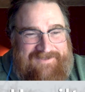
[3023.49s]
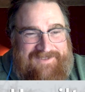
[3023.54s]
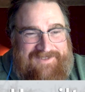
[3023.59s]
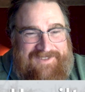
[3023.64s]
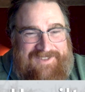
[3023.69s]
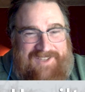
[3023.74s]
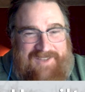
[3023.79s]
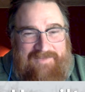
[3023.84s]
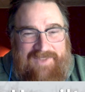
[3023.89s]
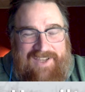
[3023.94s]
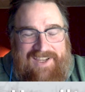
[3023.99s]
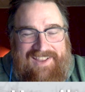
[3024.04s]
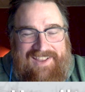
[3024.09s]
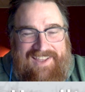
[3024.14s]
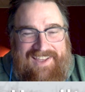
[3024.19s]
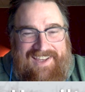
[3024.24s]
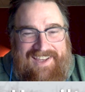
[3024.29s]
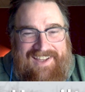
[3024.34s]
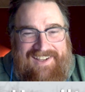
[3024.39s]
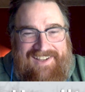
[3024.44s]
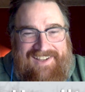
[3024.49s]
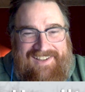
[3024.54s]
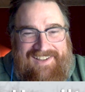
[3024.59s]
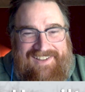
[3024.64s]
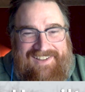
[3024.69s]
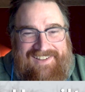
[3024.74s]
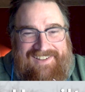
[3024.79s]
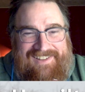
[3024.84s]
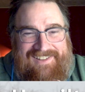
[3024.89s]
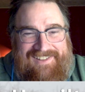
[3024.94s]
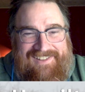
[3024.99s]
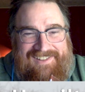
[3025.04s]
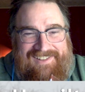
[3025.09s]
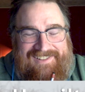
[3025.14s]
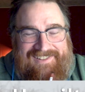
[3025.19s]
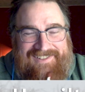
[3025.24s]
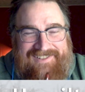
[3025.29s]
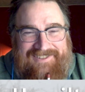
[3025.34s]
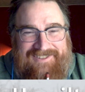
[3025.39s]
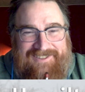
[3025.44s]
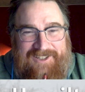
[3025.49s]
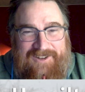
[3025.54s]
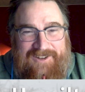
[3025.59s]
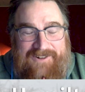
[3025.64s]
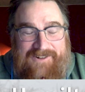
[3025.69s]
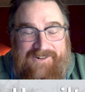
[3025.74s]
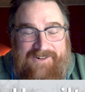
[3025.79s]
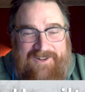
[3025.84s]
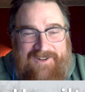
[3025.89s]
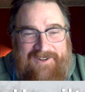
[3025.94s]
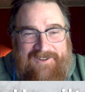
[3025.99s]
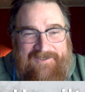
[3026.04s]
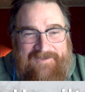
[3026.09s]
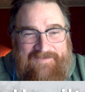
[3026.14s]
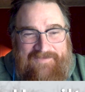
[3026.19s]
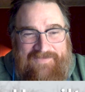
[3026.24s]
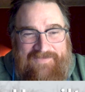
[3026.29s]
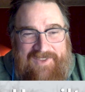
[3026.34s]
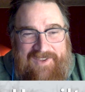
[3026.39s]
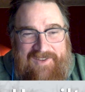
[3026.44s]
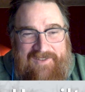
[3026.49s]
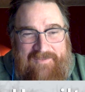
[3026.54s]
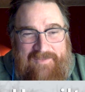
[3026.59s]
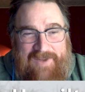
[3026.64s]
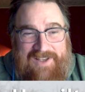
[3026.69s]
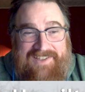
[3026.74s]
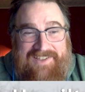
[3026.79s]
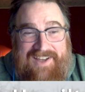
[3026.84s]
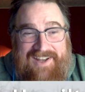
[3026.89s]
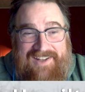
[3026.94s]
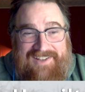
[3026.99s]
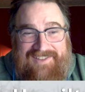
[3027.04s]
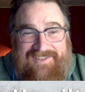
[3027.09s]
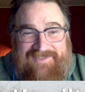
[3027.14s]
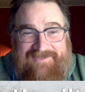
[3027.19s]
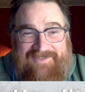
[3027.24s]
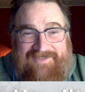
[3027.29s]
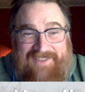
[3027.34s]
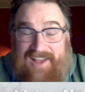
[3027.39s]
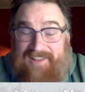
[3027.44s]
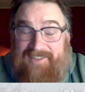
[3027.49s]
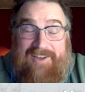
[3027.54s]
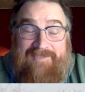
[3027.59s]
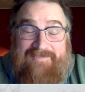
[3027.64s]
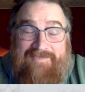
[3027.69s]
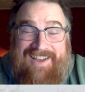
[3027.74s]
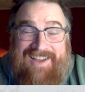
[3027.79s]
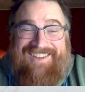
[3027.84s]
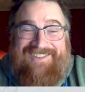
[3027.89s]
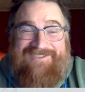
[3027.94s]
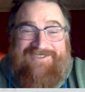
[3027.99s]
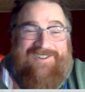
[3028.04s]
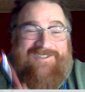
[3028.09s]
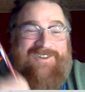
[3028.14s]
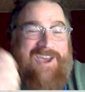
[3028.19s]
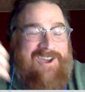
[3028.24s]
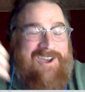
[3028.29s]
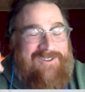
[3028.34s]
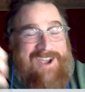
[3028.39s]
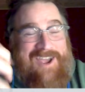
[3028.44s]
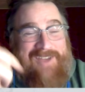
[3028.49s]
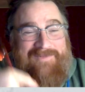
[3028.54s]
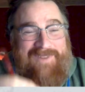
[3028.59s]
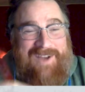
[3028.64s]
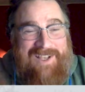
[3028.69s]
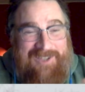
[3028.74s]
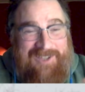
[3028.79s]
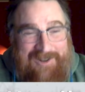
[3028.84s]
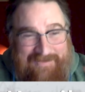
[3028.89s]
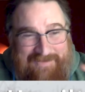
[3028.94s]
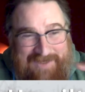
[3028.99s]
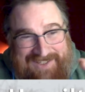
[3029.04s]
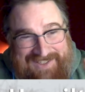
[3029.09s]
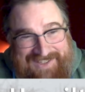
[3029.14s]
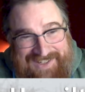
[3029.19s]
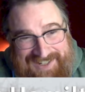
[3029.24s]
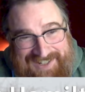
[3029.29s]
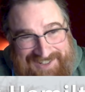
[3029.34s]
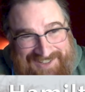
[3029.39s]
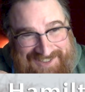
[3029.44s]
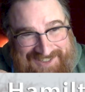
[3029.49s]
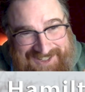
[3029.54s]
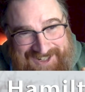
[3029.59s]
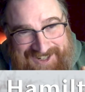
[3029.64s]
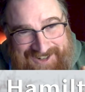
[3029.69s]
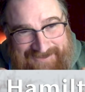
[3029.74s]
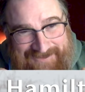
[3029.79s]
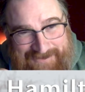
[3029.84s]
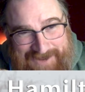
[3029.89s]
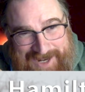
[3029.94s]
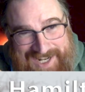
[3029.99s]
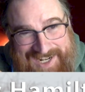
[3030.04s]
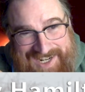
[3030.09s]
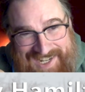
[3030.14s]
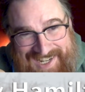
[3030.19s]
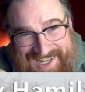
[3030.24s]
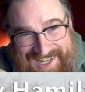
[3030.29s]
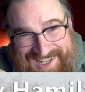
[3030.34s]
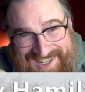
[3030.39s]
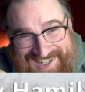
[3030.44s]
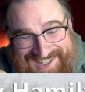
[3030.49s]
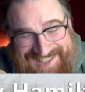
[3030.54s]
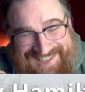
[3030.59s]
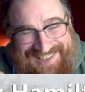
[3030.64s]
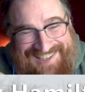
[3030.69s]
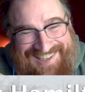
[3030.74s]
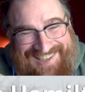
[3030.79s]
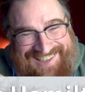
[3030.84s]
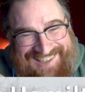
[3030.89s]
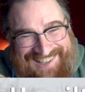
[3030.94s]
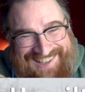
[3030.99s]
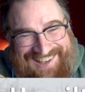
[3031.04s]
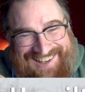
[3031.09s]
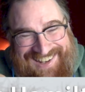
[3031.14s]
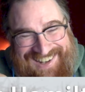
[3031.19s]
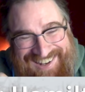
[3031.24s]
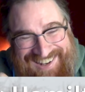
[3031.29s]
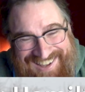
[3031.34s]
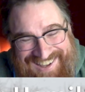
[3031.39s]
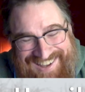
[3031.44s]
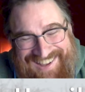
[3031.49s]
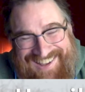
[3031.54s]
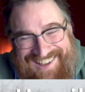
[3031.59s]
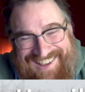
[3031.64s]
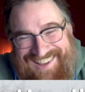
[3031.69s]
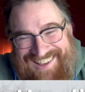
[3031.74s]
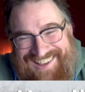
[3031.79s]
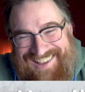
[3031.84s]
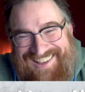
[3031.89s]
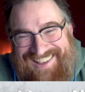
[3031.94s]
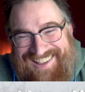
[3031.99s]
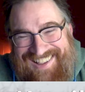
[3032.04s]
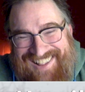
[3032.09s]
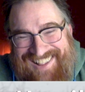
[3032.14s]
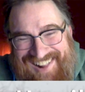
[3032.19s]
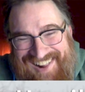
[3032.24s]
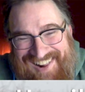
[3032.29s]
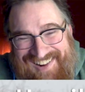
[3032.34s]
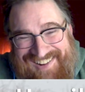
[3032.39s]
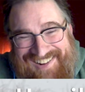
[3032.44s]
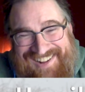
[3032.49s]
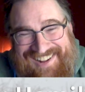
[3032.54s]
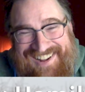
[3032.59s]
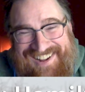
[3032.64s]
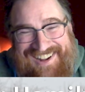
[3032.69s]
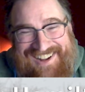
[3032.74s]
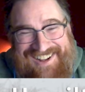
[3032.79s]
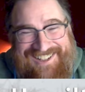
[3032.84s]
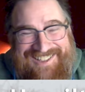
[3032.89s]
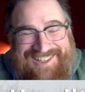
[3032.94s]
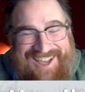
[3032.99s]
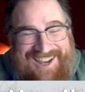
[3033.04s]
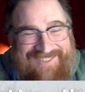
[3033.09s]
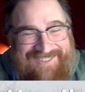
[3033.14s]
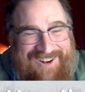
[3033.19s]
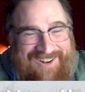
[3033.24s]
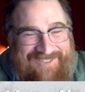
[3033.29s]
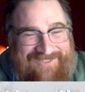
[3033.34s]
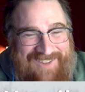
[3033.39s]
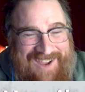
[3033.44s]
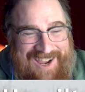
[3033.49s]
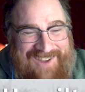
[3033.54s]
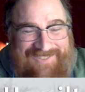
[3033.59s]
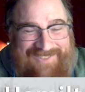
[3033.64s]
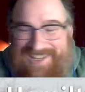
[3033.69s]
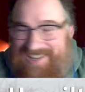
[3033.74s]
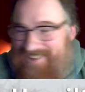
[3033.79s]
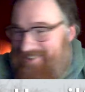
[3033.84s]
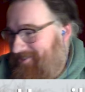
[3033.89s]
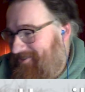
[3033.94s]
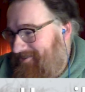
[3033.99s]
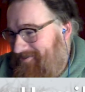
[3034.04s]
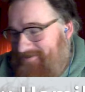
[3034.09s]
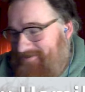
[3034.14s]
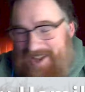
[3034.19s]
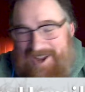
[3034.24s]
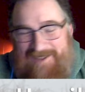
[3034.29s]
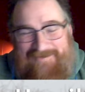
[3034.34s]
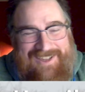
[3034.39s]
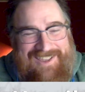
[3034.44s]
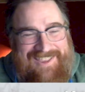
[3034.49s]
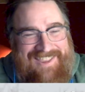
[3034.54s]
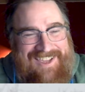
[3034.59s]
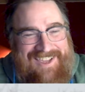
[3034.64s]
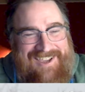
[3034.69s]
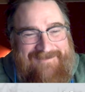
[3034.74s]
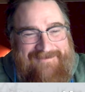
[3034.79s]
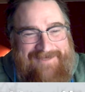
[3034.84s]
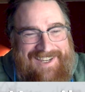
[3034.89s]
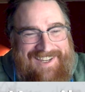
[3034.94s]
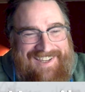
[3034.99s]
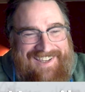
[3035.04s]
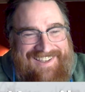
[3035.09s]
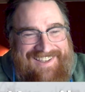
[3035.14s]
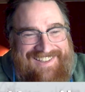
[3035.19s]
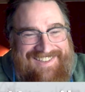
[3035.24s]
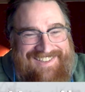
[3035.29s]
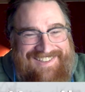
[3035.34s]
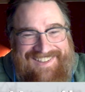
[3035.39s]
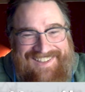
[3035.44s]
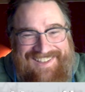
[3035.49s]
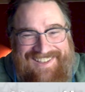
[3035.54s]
something like that. So muskox, I love, we had little muskox on our wedding cakes. It's kind of our family theme, I guess.